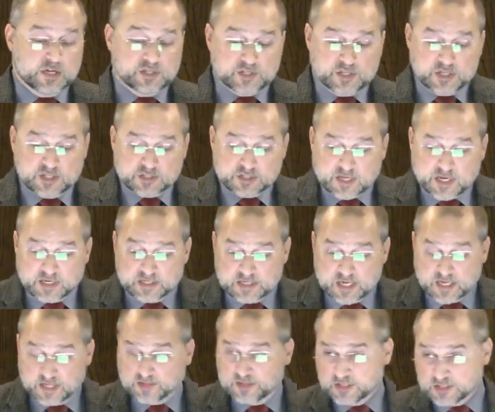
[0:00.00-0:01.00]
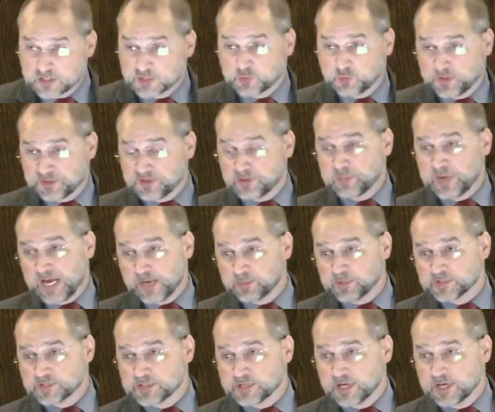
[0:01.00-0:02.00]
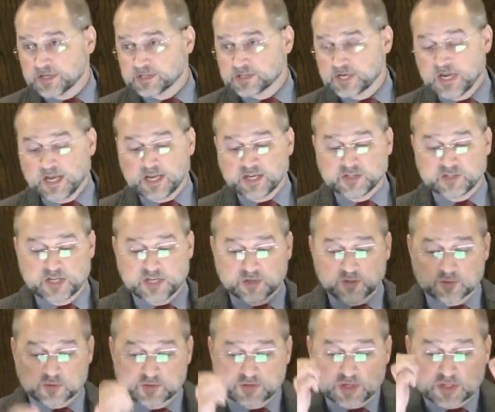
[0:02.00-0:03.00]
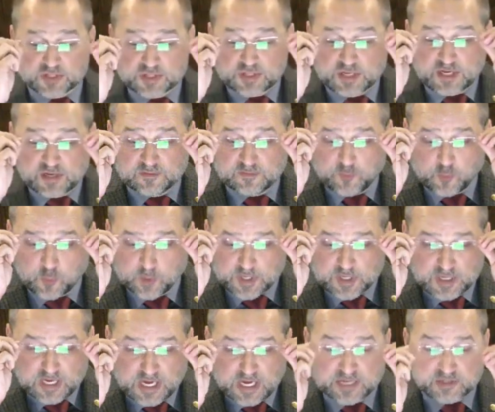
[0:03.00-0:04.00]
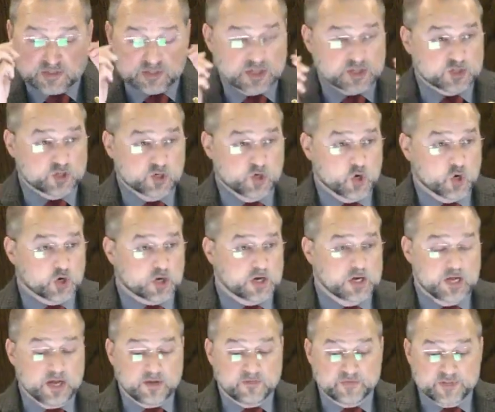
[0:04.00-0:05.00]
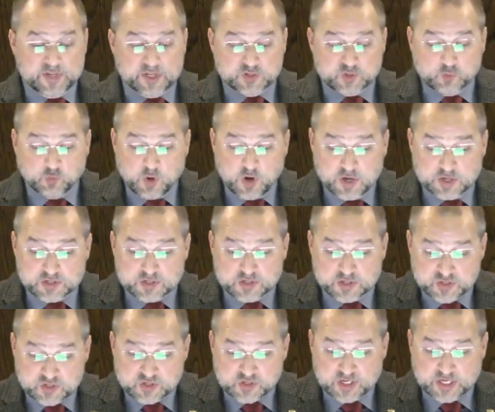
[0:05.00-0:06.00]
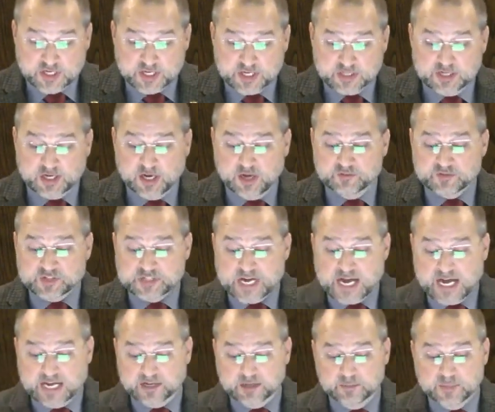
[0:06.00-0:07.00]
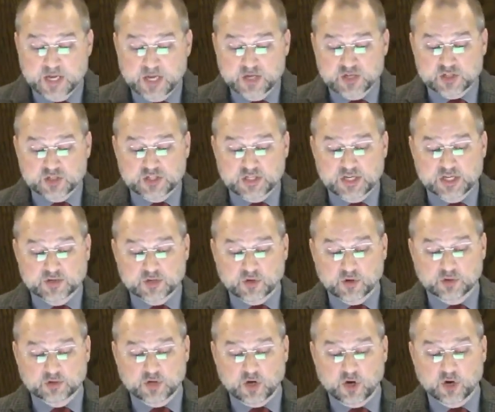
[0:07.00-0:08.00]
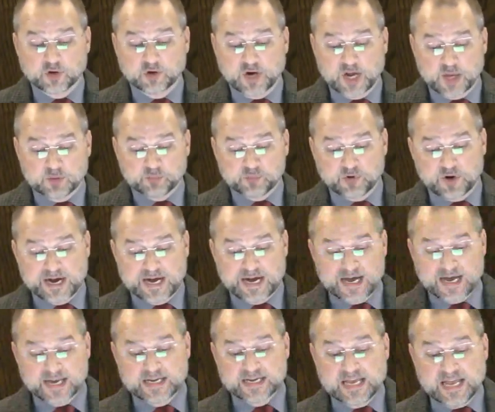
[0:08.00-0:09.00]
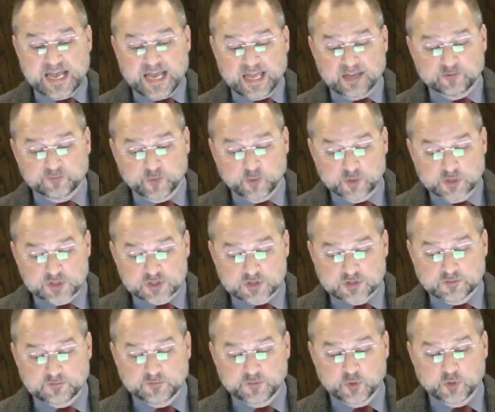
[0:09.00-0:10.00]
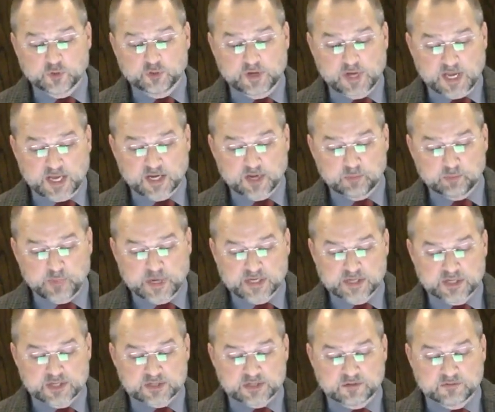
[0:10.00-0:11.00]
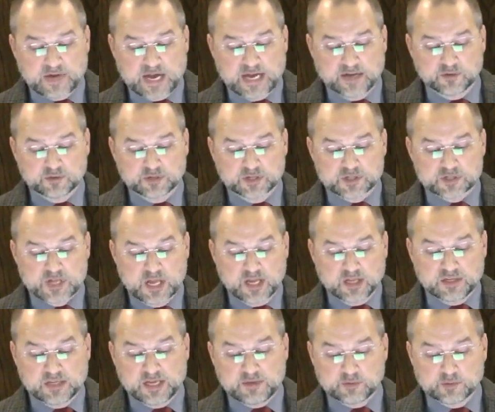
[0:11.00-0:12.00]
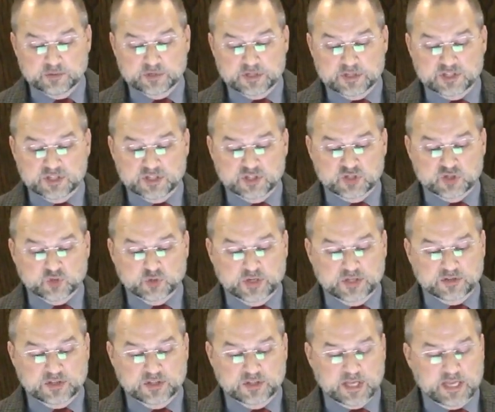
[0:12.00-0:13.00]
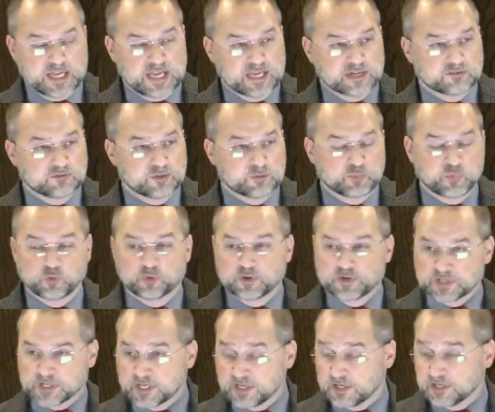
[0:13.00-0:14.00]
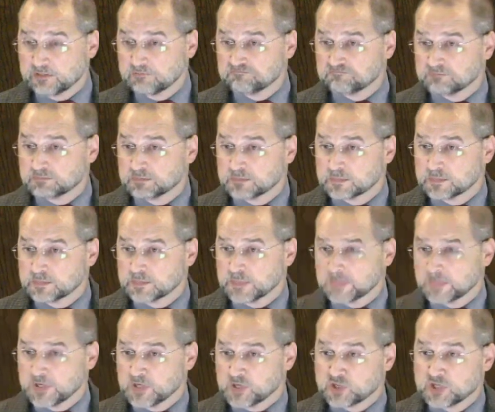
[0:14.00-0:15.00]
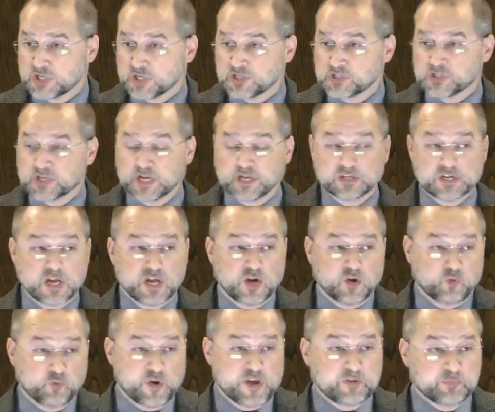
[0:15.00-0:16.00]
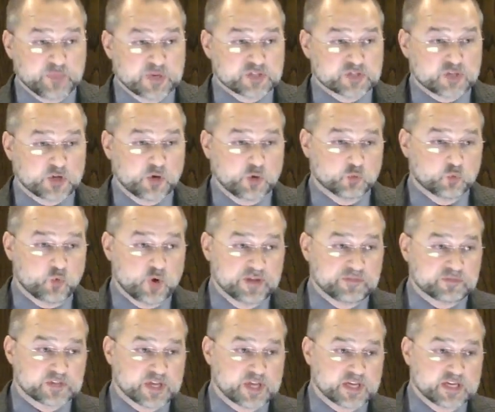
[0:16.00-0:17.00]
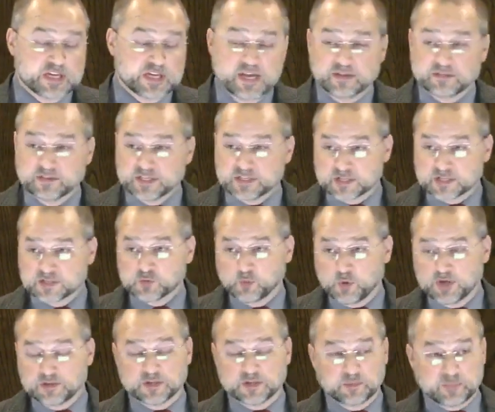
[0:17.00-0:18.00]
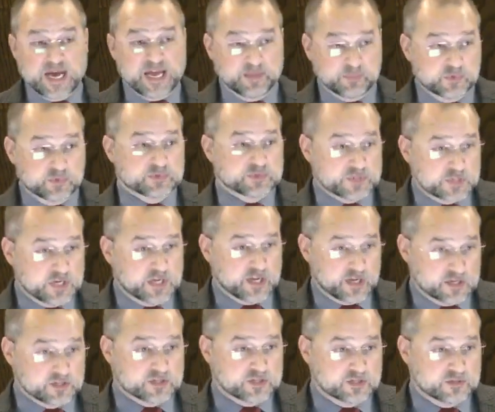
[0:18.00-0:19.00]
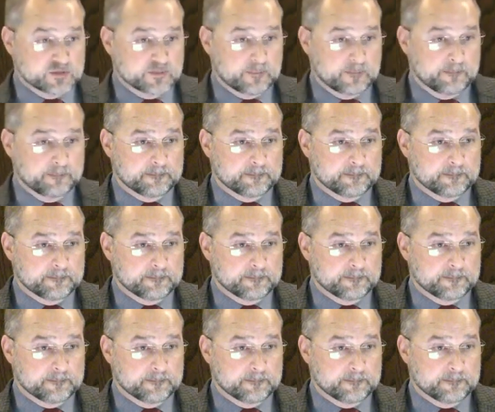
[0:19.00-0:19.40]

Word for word: She said, this is what the Bible says. Ezekiel 16:49 says, "Look, this was the sin of Sodom. She and her daughter had pride and fullness of food and abundance of idleness, neither did she strengthen the hand of the poor and needy." She said, We've been told one thing, this is what the Bible says.